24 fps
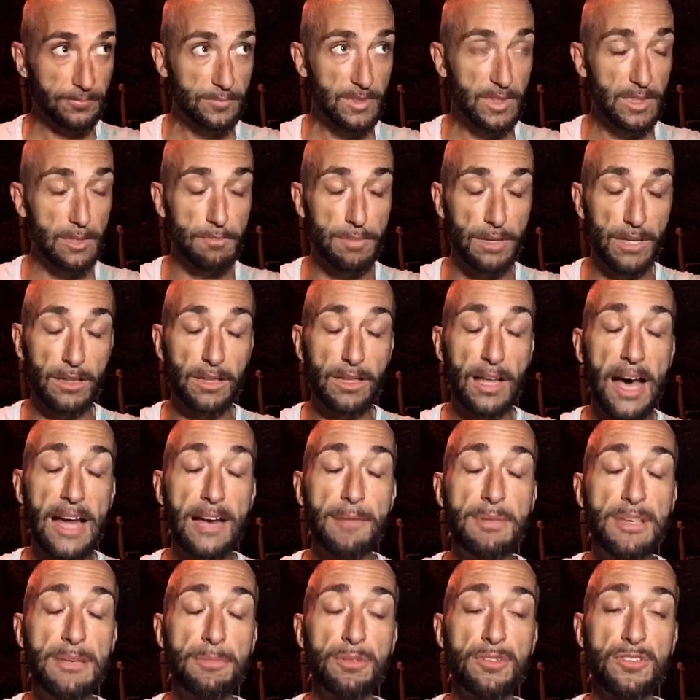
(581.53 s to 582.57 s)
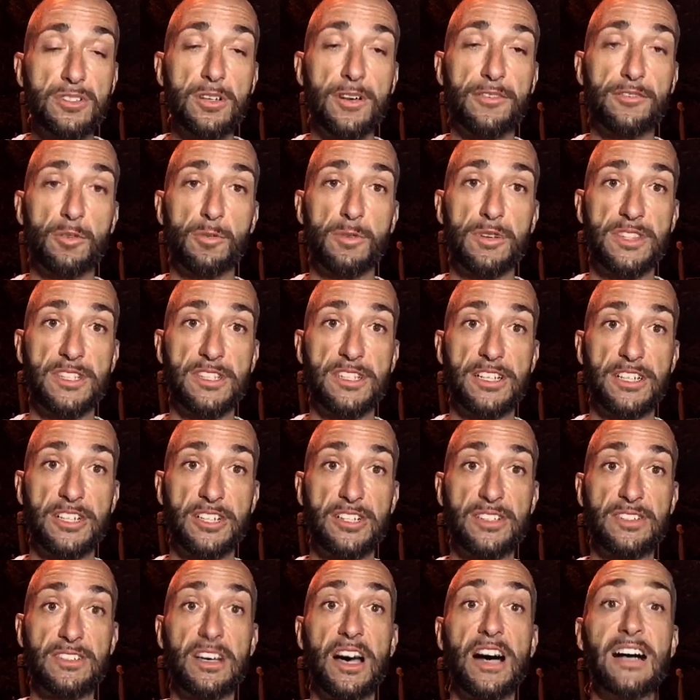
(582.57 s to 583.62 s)
But a lot of people suffer with
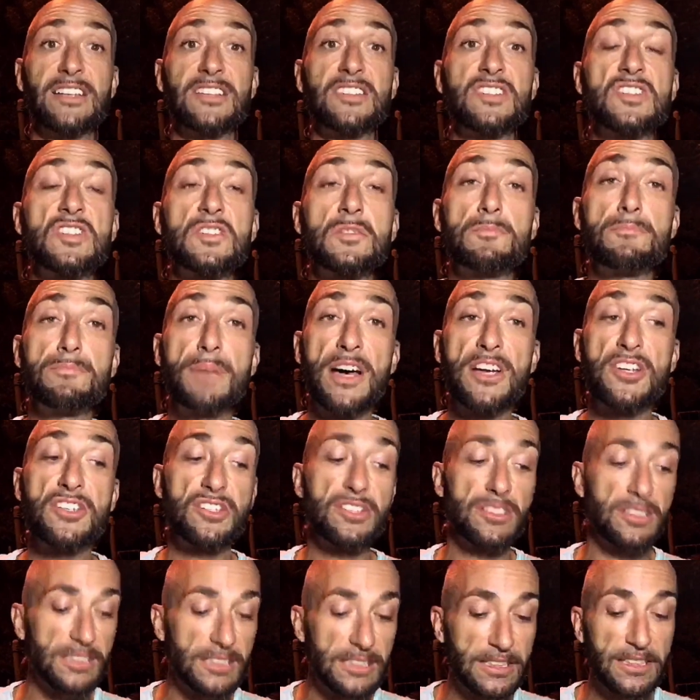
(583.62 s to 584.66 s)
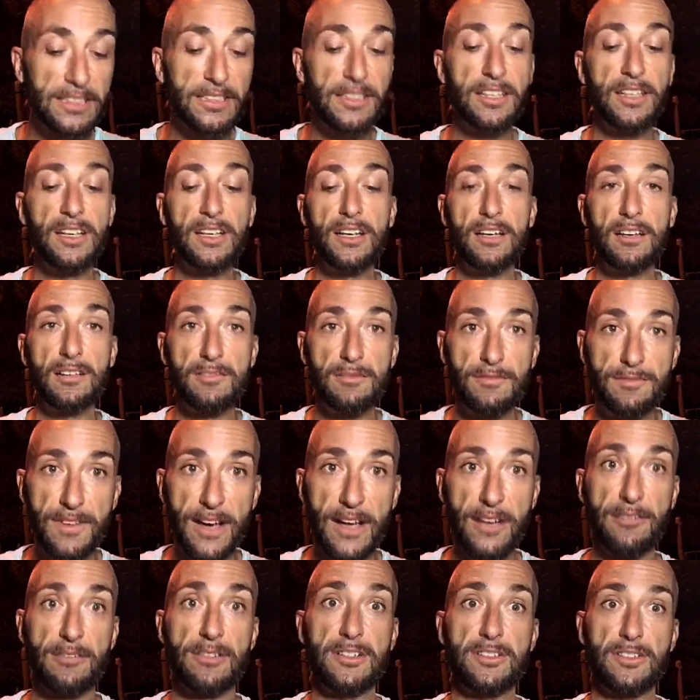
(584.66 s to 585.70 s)
addictions, especially
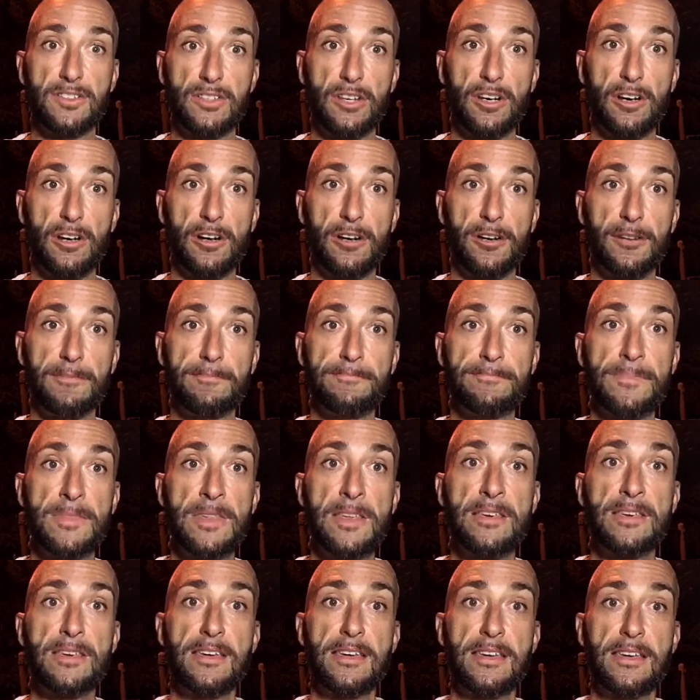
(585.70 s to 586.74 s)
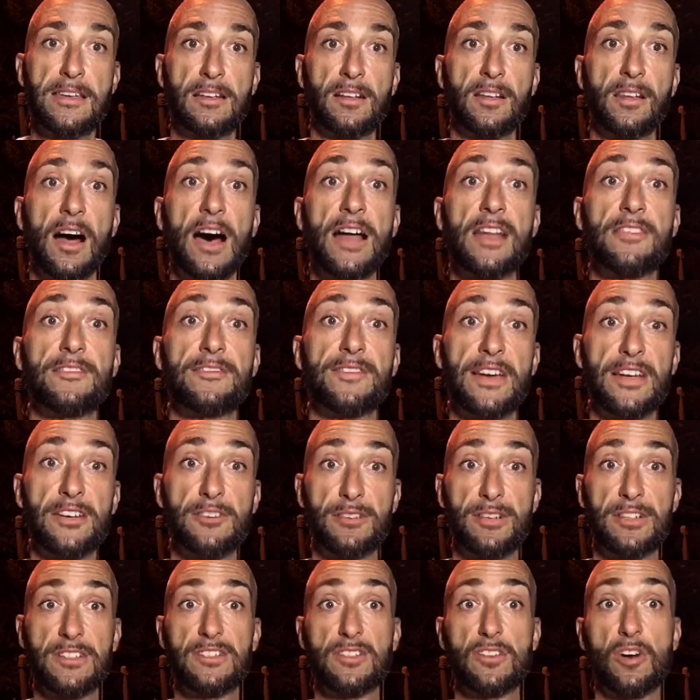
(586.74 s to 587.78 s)
veterans, y'all. And a lot of the
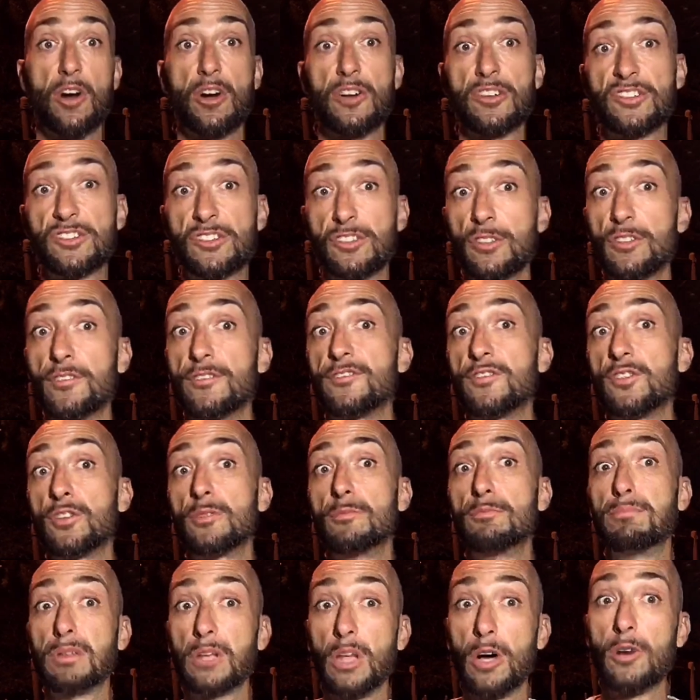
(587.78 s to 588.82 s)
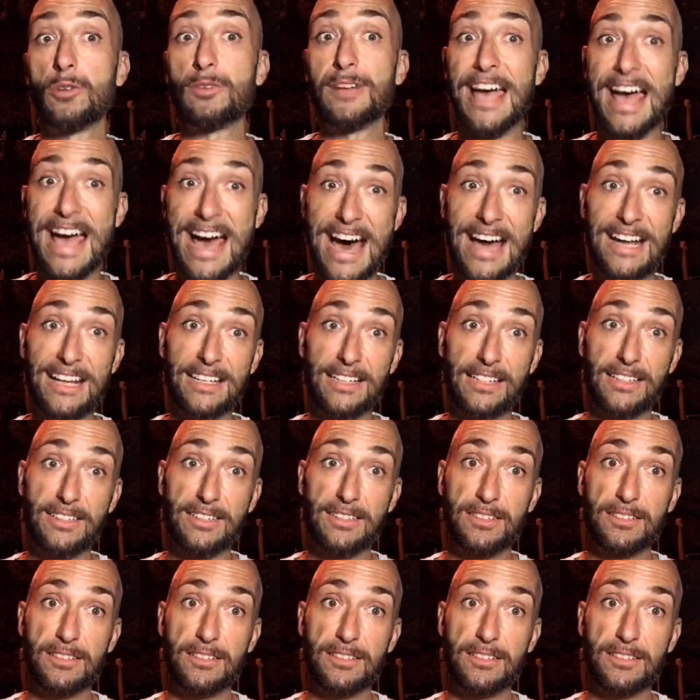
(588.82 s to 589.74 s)
veterans are still full-blown addicts.